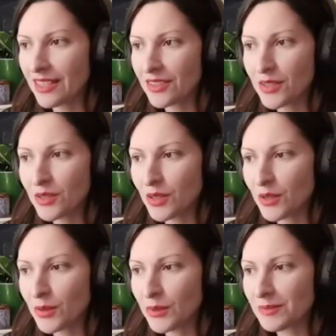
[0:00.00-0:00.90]
Another
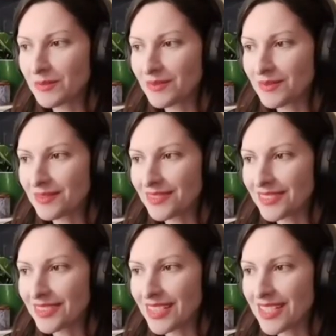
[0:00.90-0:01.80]
clue.
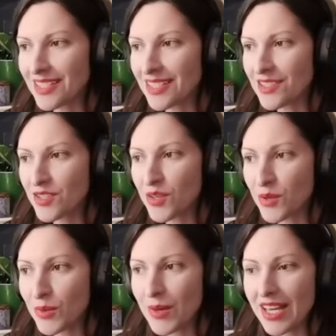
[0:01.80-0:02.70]
This is
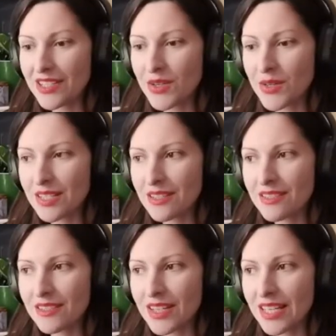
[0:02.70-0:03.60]
you and your
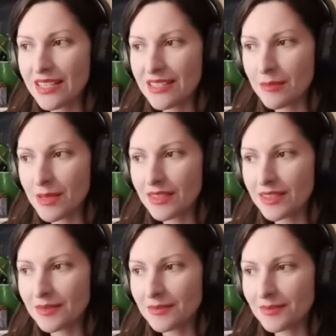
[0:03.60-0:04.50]
sister
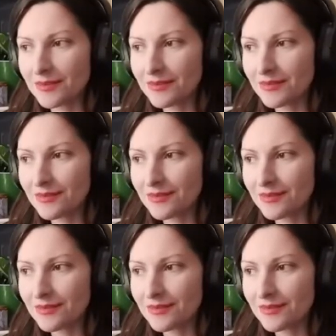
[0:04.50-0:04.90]
Elizabeth.